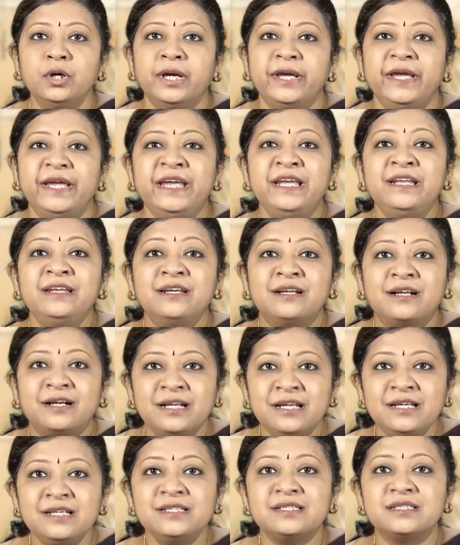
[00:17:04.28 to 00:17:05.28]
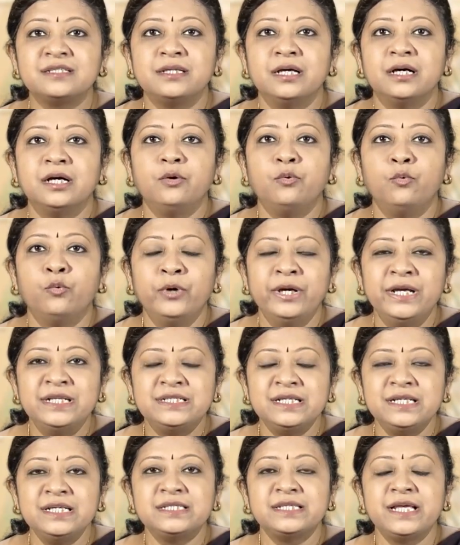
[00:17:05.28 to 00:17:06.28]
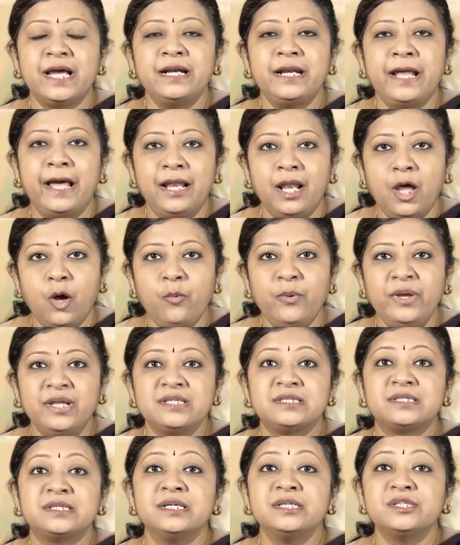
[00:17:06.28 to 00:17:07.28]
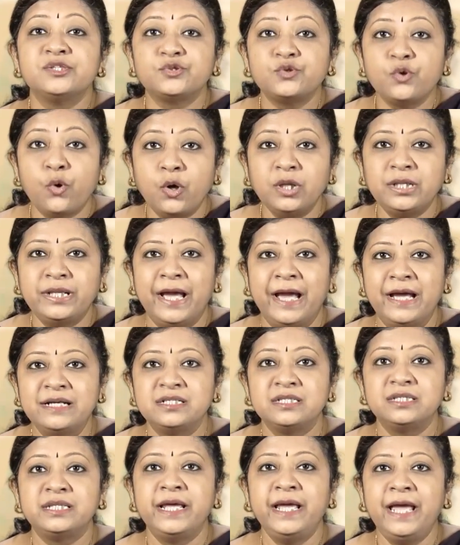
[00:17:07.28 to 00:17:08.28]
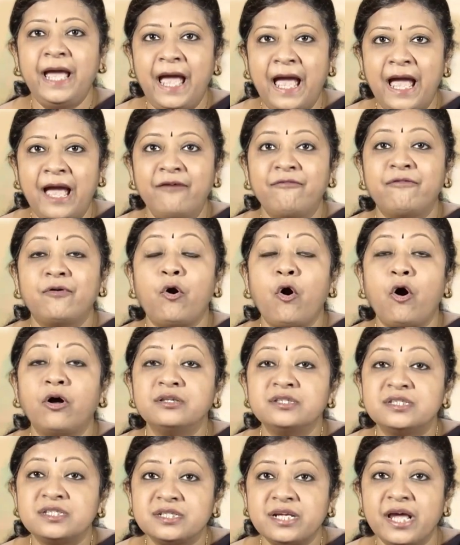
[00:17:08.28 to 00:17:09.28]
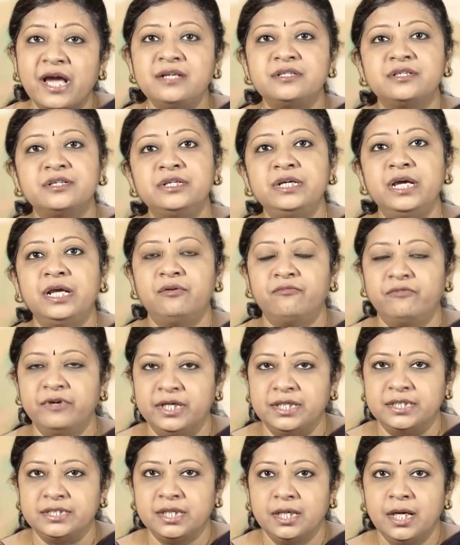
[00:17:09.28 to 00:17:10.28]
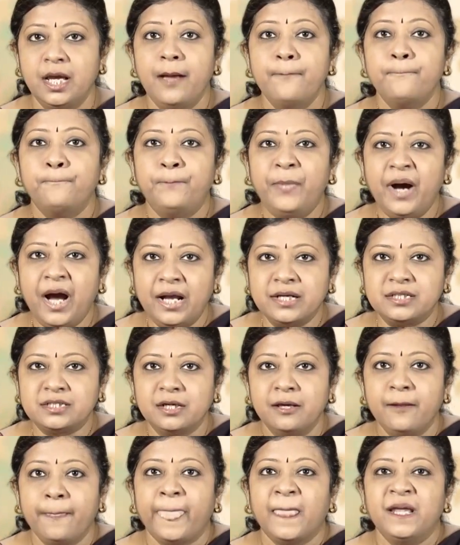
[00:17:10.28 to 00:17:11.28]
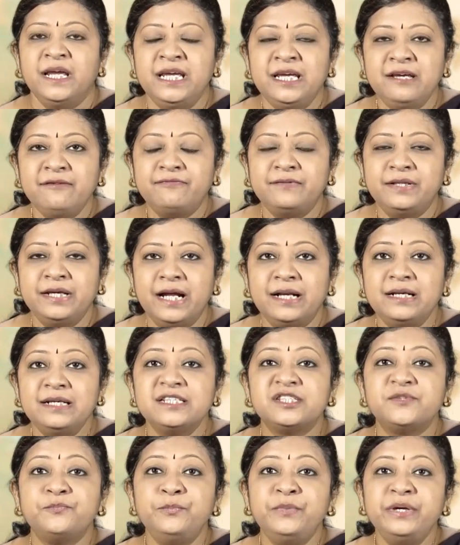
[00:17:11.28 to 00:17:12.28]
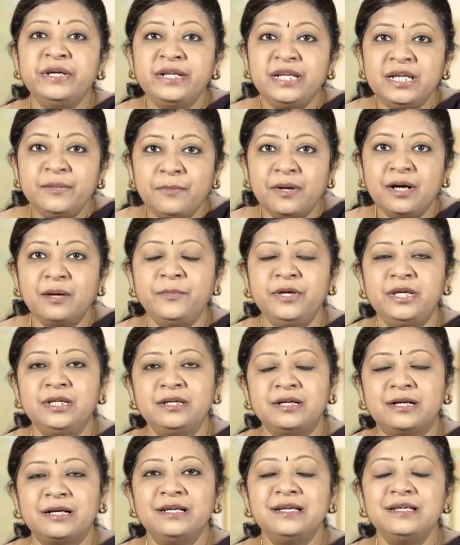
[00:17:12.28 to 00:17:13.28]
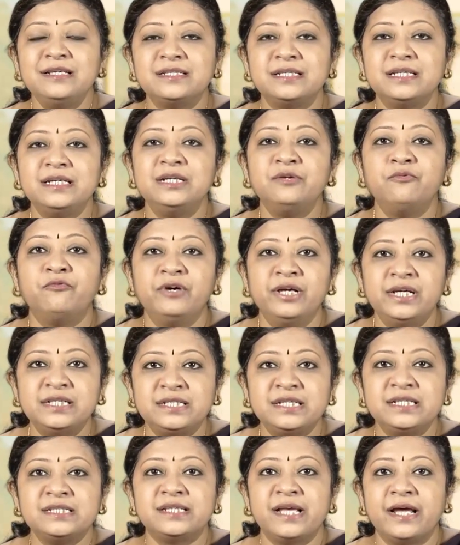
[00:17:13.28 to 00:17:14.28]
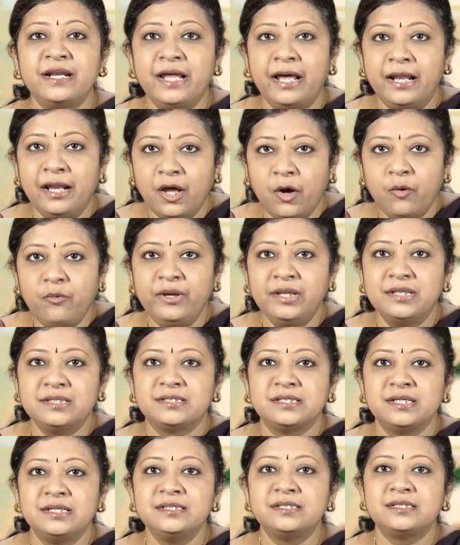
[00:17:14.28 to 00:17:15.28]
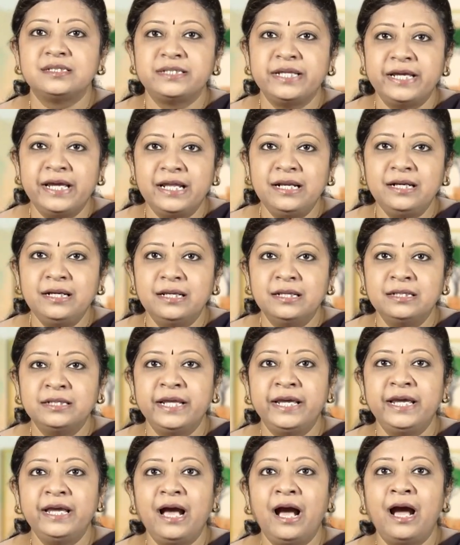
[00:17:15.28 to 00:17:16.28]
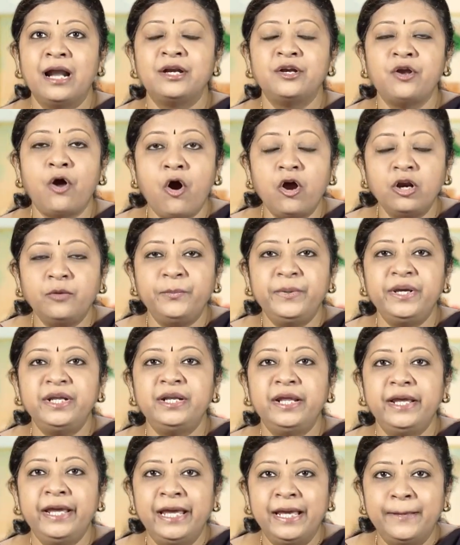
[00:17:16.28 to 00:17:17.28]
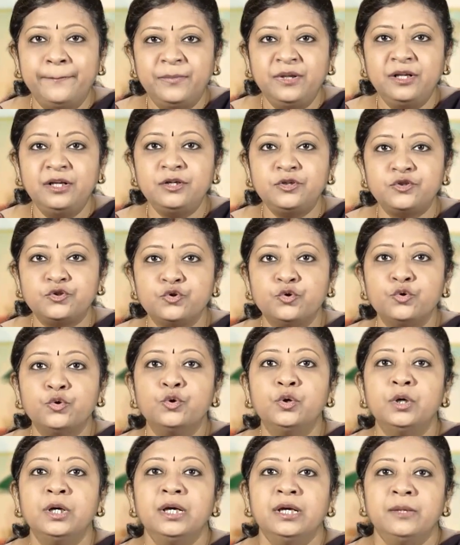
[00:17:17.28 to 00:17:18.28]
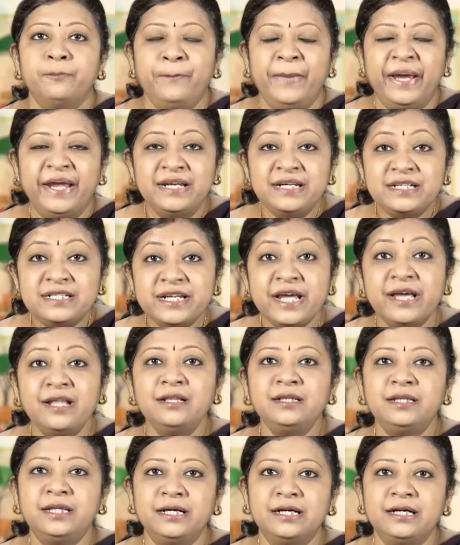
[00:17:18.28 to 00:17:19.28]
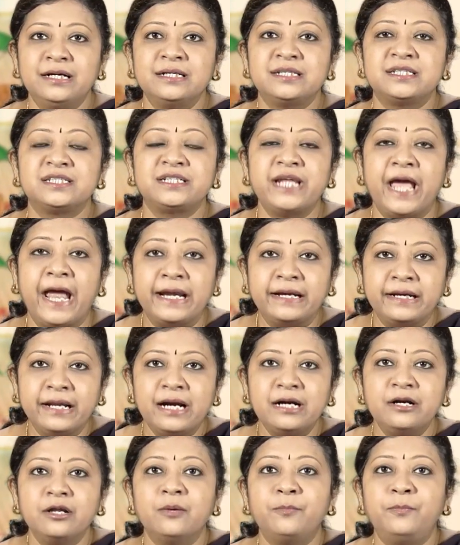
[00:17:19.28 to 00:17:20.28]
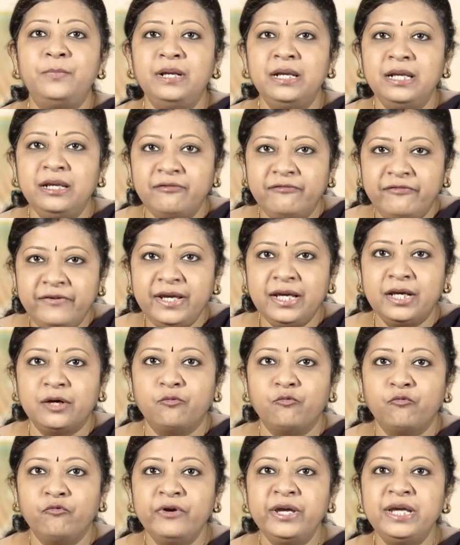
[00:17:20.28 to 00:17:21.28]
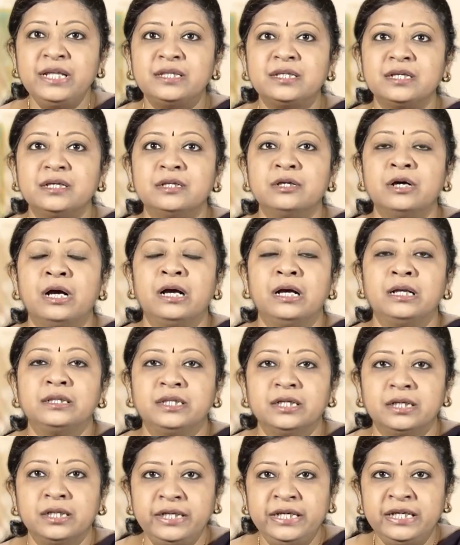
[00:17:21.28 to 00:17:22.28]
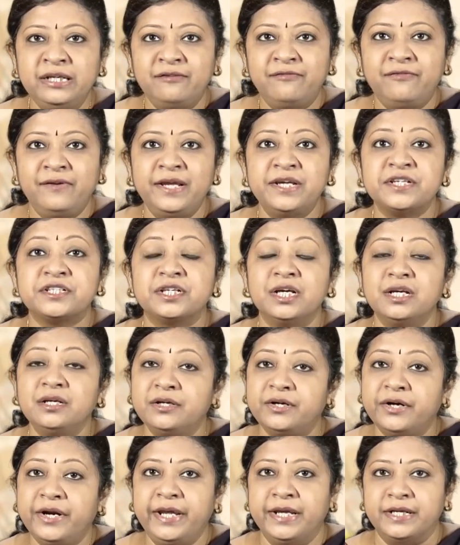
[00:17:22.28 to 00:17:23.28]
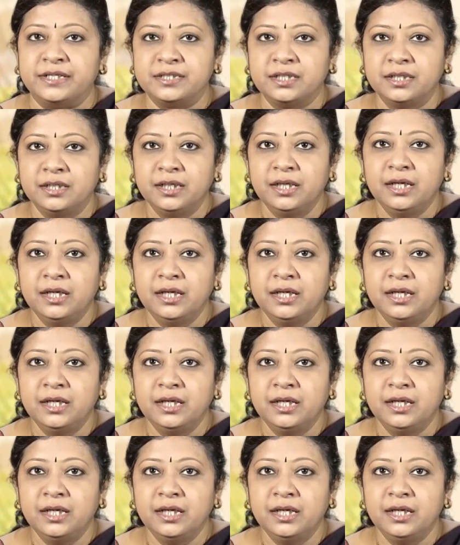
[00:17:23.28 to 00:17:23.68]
increase the wages and allowances so that they have constant real wage. But if there is minimum increase in wages and allowances, then they are not being able to maintain their standard of living with the inflation rate.